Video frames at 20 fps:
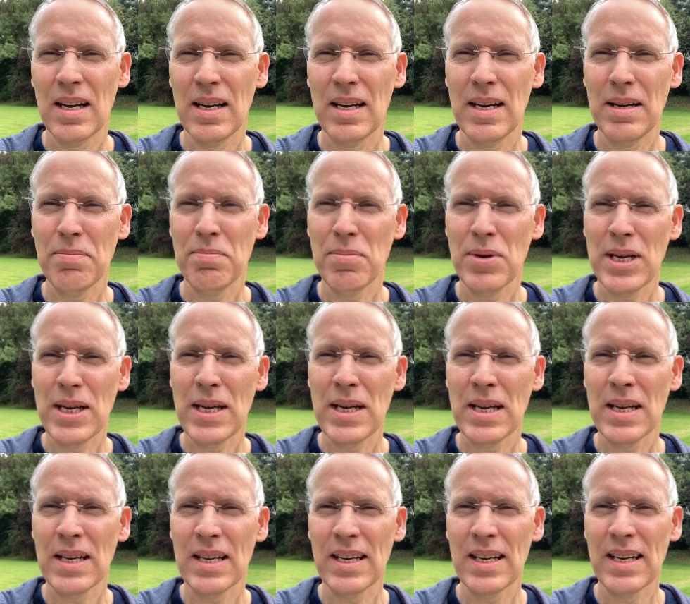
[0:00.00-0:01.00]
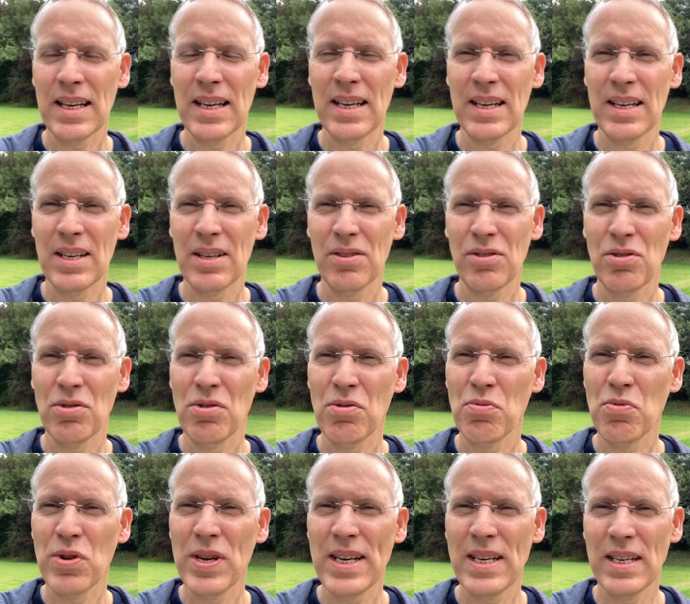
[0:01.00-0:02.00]
Let me do the
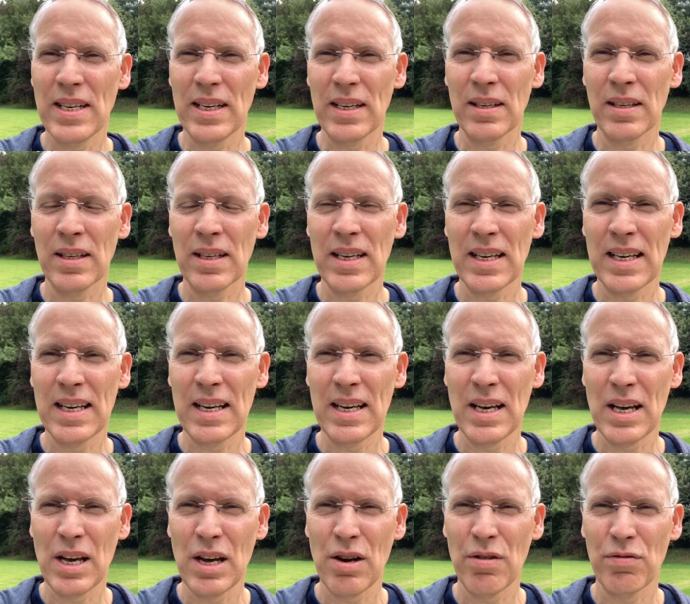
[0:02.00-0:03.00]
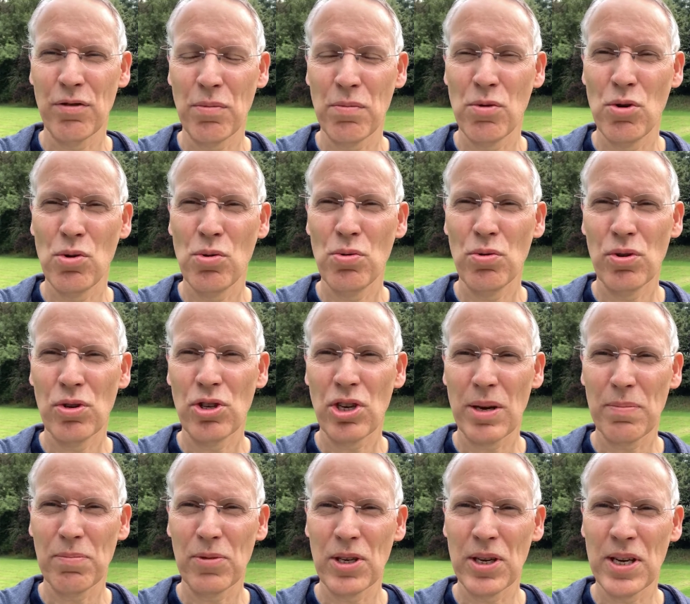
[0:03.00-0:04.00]
reading from Luke
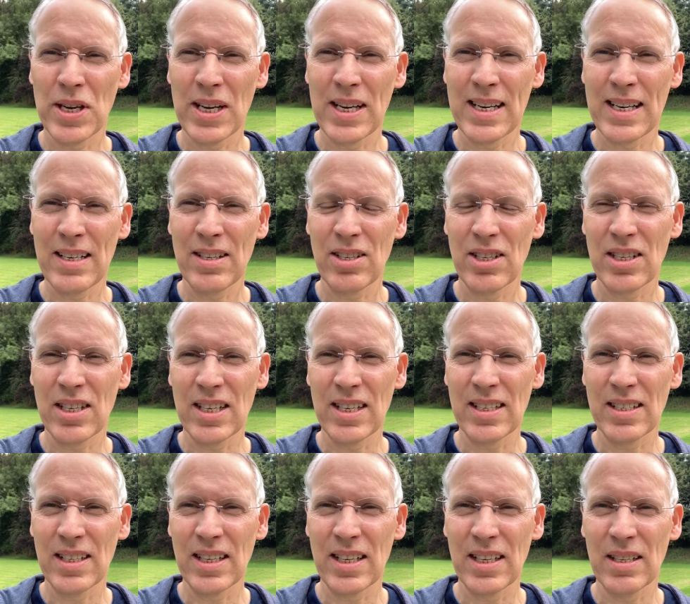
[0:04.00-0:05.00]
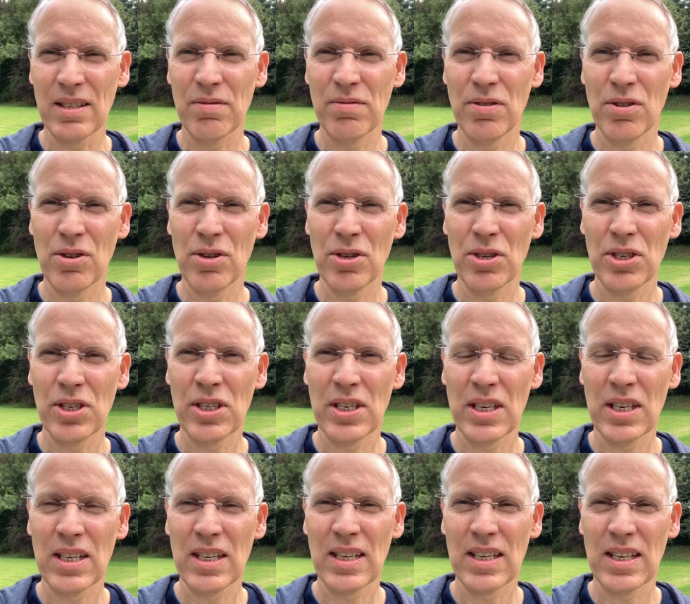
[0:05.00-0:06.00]
chapter 9, starting at verse
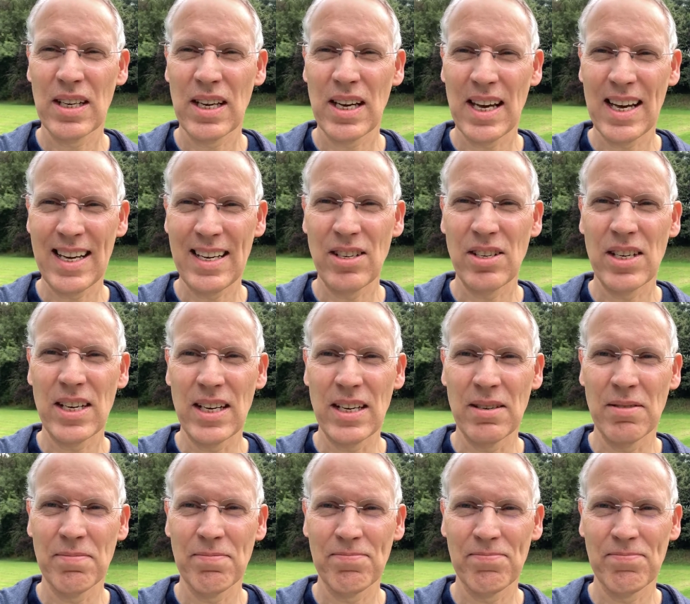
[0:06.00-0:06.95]
18.